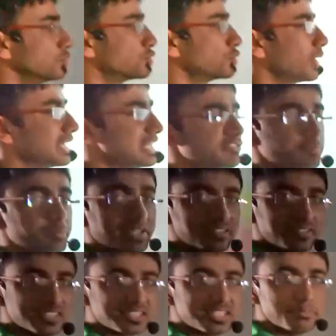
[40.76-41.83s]
So I have
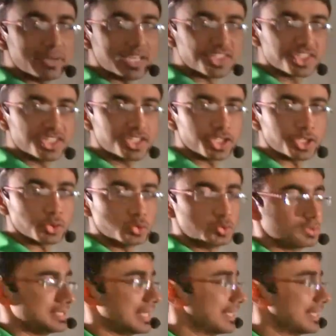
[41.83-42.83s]
previously mentioned to you